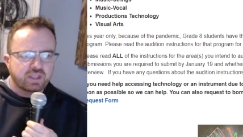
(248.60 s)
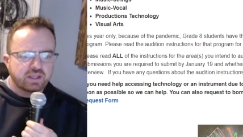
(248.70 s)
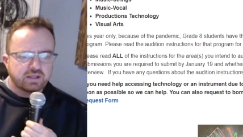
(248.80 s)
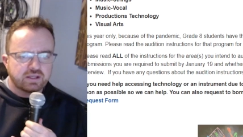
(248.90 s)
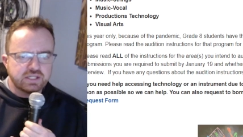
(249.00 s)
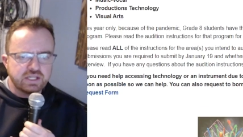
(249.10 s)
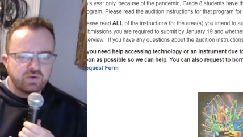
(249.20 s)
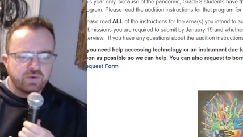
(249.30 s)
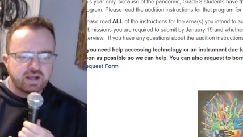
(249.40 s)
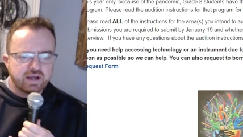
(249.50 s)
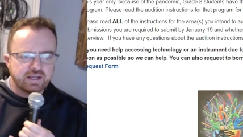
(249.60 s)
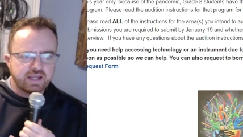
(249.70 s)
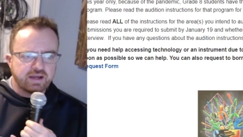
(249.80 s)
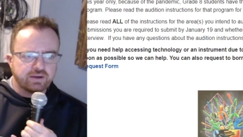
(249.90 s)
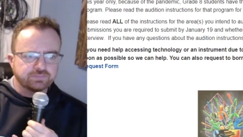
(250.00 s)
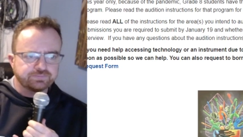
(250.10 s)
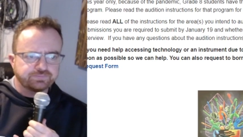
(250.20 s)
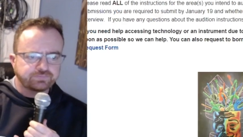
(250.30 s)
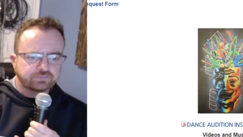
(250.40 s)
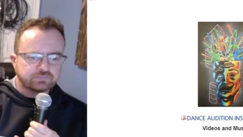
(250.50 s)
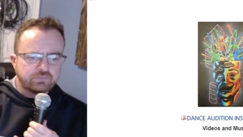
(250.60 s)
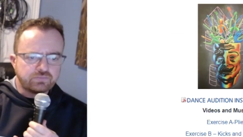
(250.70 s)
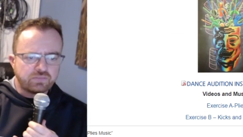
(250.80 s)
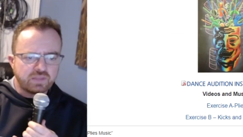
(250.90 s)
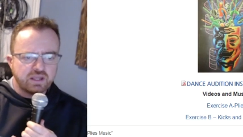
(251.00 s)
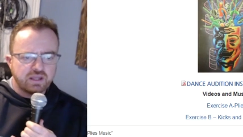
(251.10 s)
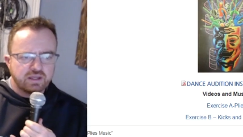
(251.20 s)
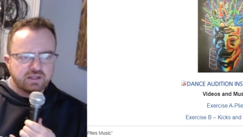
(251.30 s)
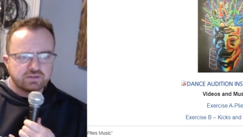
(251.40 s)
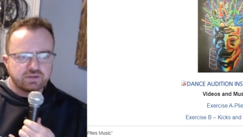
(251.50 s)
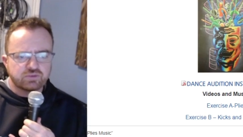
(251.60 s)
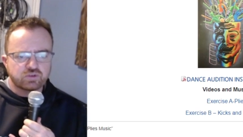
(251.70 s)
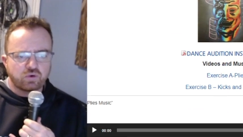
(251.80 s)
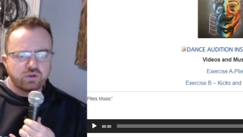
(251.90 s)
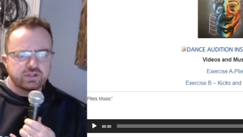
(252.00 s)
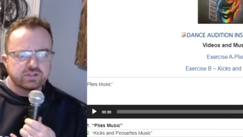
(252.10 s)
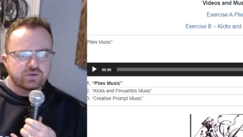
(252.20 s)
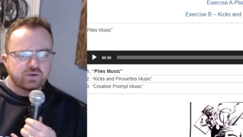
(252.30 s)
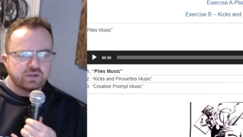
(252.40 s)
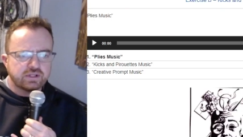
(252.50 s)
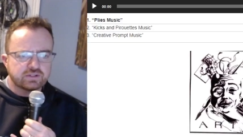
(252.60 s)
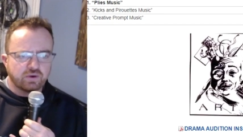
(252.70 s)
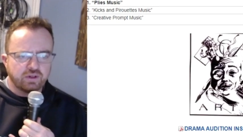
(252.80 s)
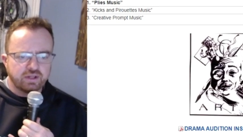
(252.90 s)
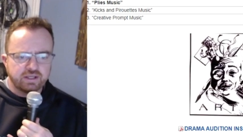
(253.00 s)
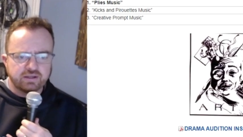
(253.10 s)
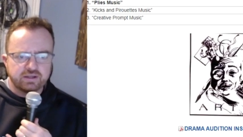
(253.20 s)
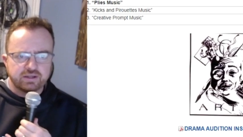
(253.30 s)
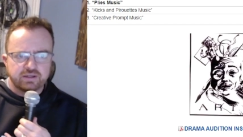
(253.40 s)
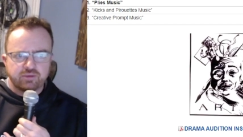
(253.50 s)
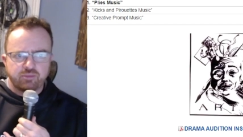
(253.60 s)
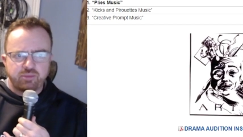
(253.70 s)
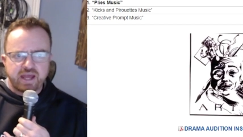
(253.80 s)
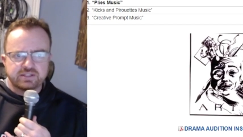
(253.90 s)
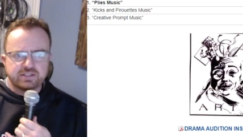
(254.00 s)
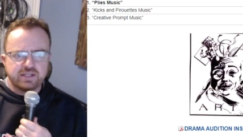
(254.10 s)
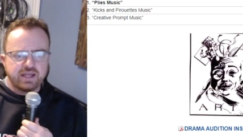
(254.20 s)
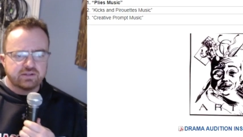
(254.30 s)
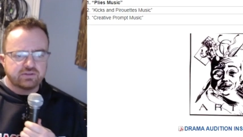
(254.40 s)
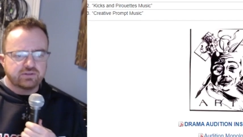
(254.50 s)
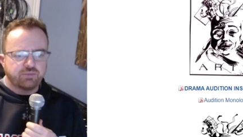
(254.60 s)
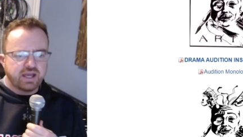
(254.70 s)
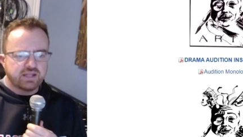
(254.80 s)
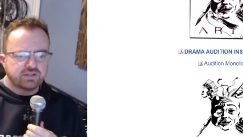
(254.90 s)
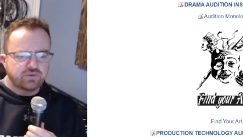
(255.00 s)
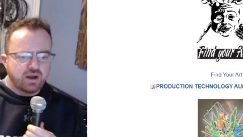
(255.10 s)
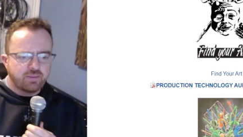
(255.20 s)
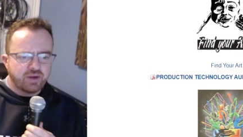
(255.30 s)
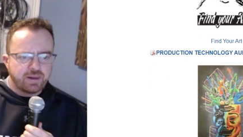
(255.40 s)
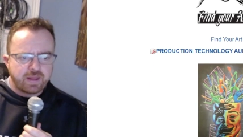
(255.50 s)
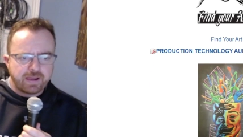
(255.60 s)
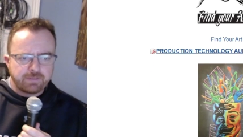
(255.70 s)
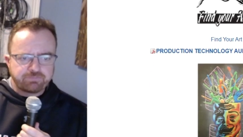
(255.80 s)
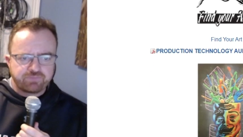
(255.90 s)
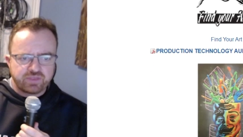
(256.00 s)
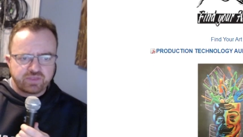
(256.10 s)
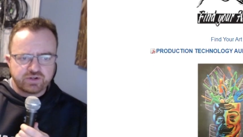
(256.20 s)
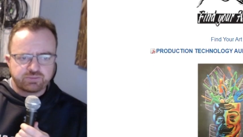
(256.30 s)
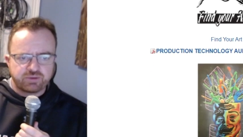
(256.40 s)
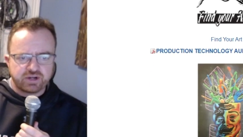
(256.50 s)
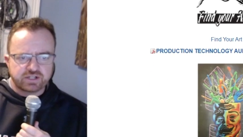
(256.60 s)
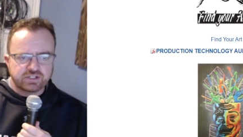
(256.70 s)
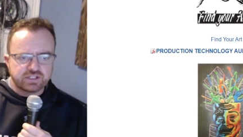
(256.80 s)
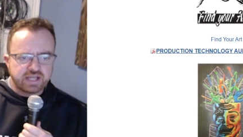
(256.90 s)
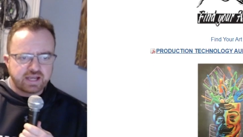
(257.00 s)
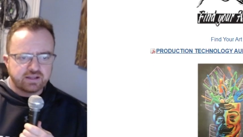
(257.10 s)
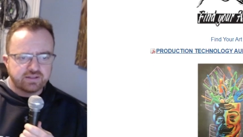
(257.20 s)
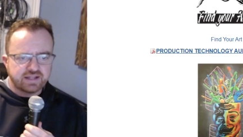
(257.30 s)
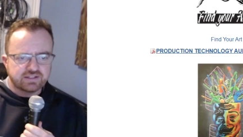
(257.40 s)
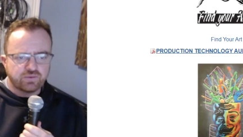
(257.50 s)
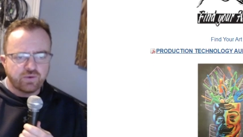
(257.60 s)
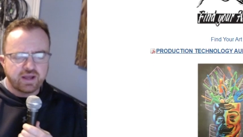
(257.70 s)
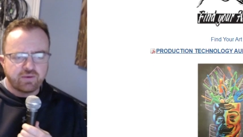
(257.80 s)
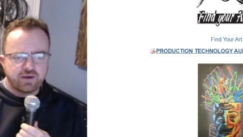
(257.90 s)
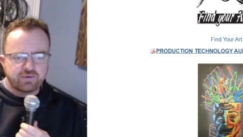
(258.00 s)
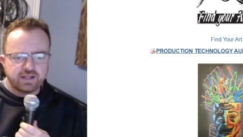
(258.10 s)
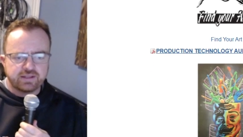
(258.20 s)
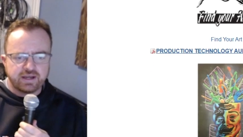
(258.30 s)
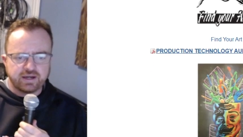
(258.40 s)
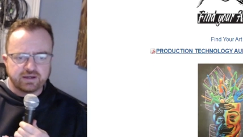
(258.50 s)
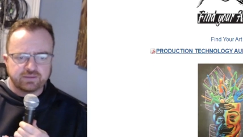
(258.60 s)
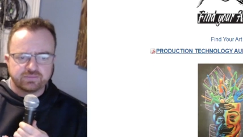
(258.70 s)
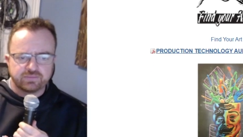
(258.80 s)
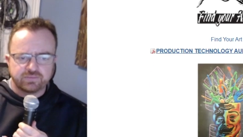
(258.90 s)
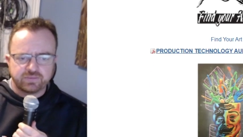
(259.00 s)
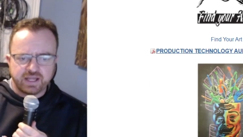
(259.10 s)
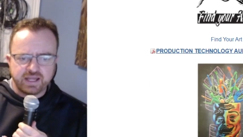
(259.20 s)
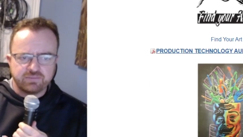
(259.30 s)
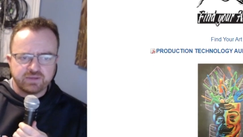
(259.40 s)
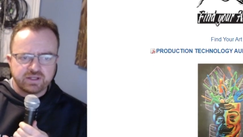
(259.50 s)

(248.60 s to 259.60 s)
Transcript: Continuing on down. So I'm scrolling, past dance, past drama. There's production tech. That's the one I want right there. Okay.